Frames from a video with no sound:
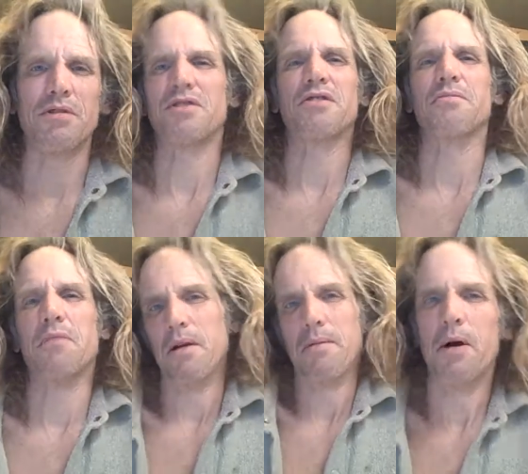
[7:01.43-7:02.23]
just as
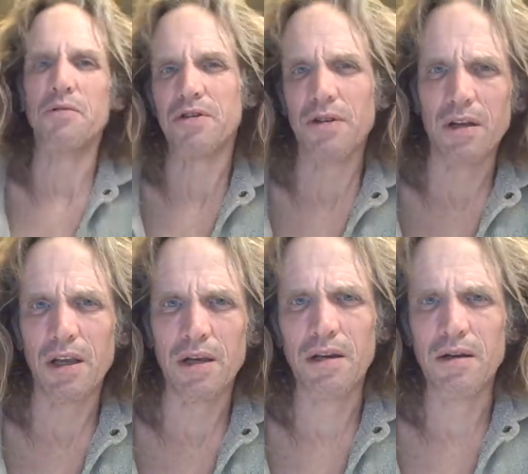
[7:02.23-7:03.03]

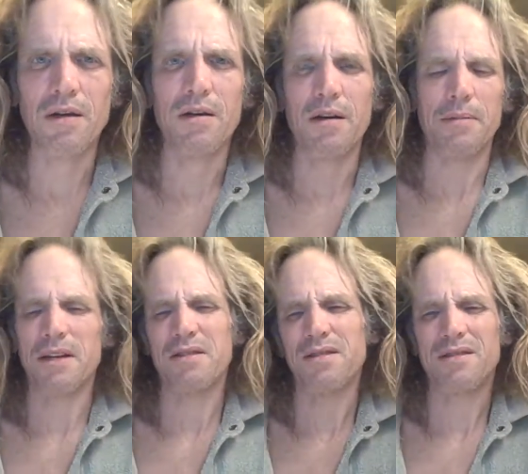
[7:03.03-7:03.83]
emotionally? I
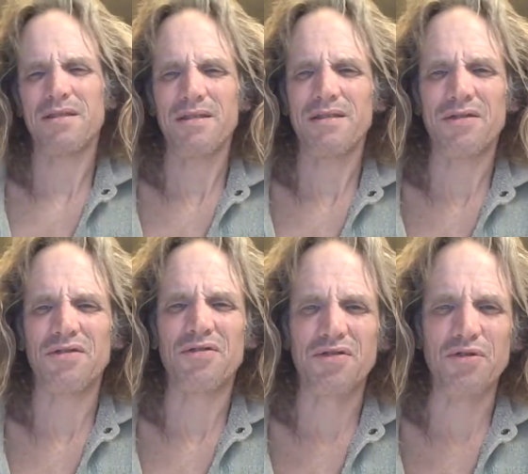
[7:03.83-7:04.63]
mean, it's
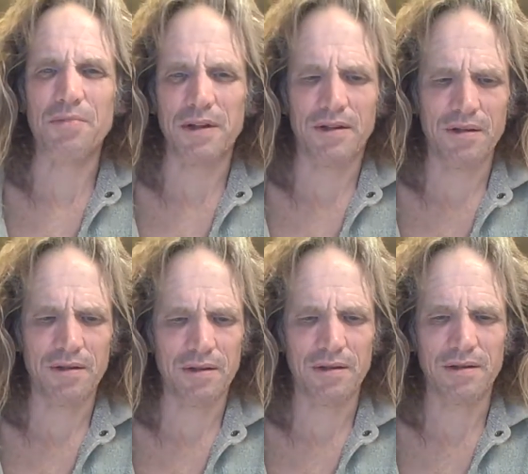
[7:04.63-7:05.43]
just stupid.
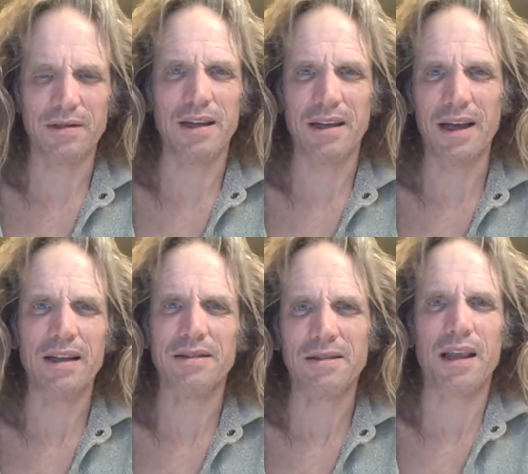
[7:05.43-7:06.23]
Did they
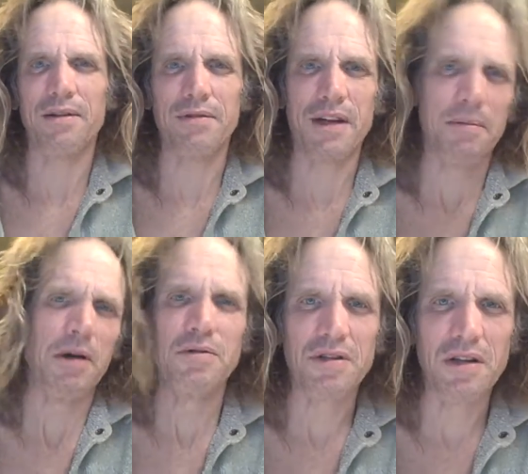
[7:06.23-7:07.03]
end slavery
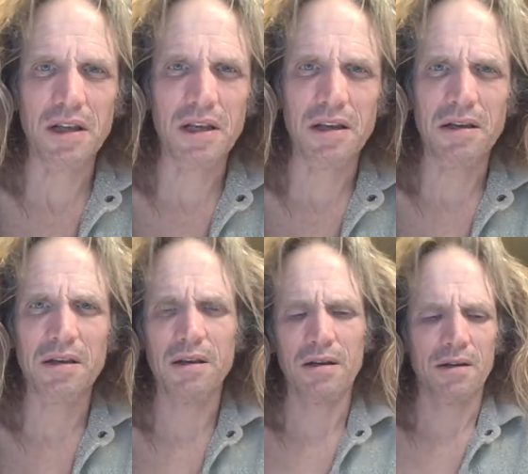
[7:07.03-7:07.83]
emotionally?
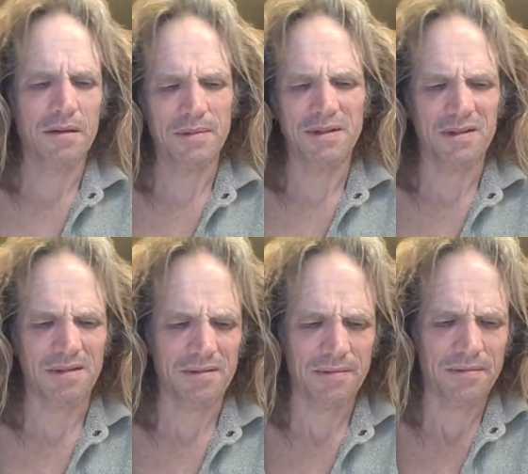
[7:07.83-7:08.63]
I mean,
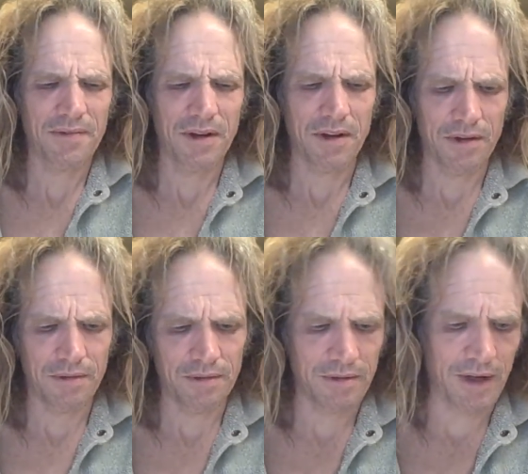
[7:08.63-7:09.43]
just fuck
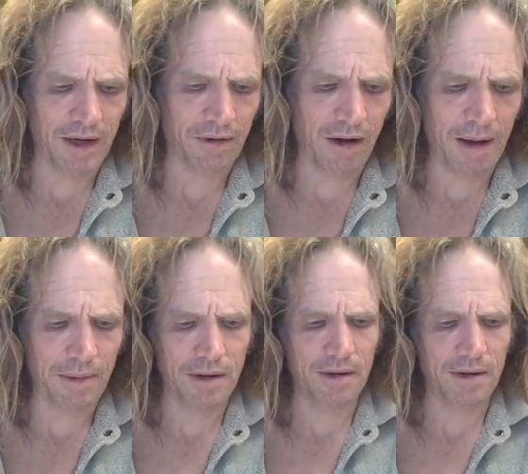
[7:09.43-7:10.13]
you and that crap.